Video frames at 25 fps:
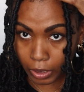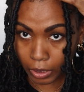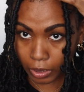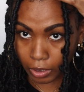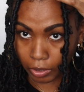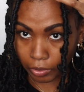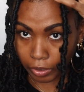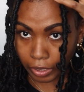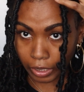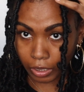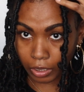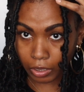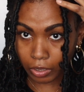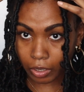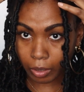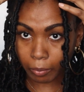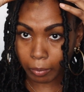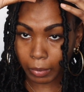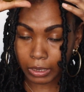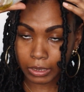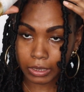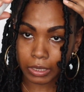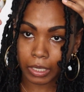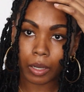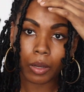it directly on
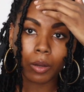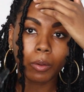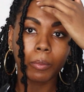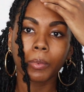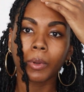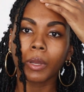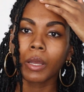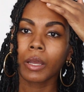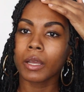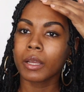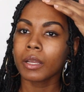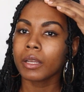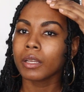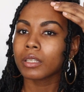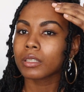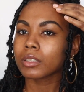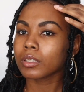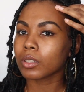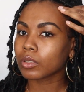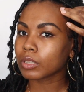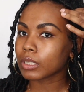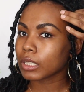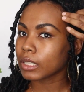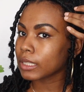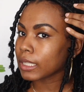my scalp.
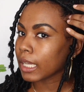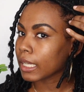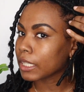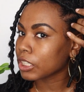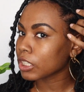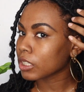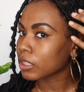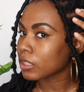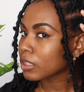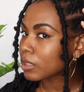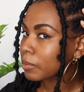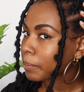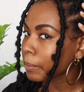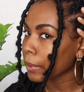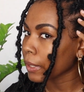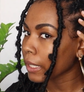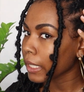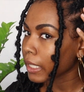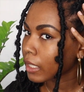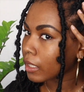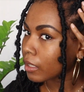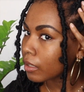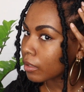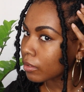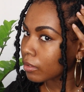So since I just
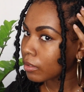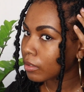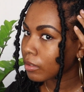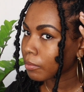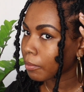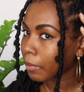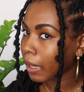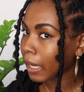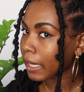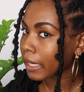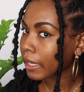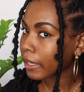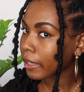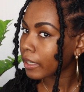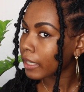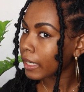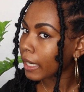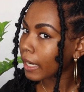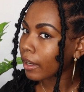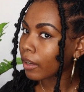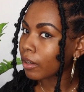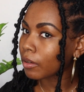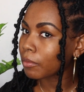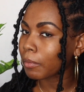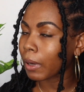sprayed my hair
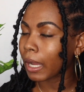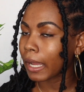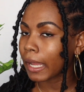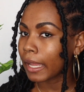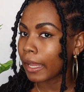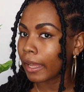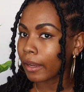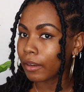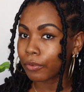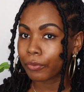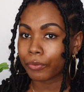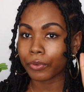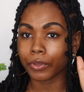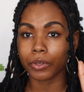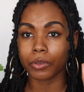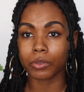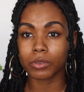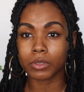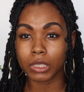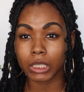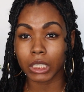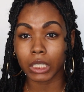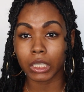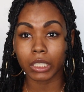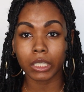down, my head
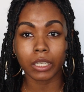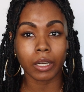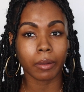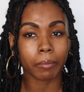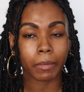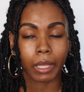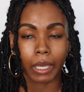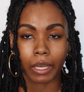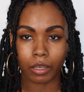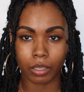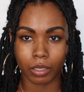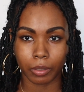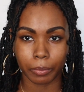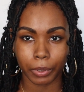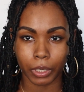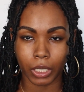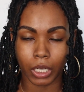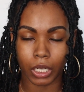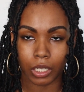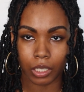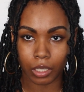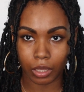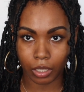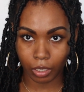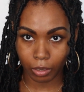feels good. I'm not gonna put
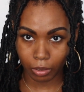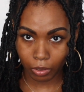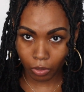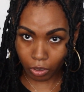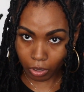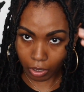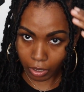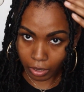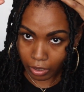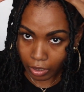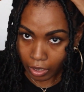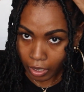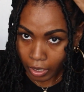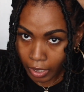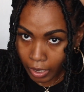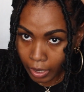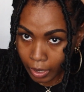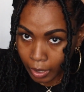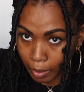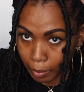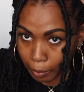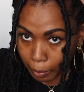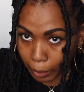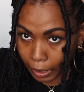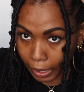anything on,
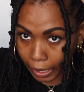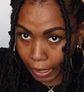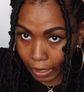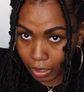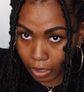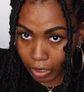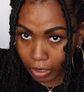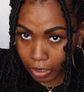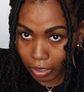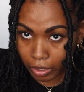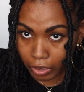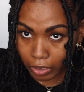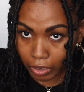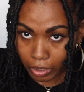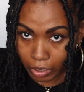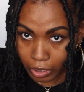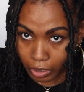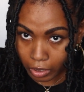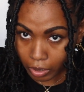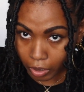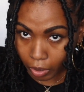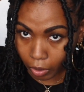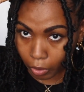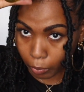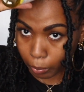but I literally
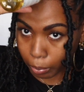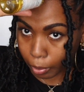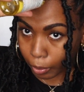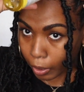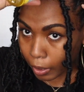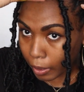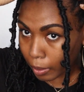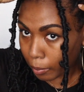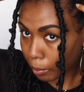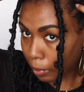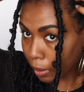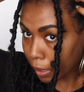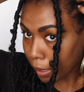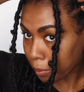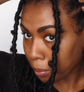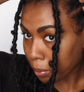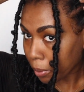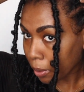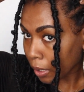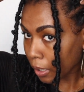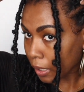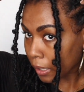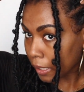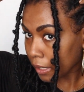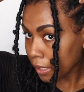go part by
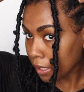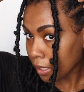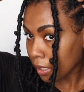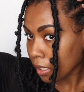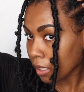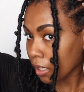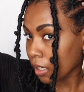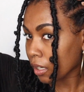part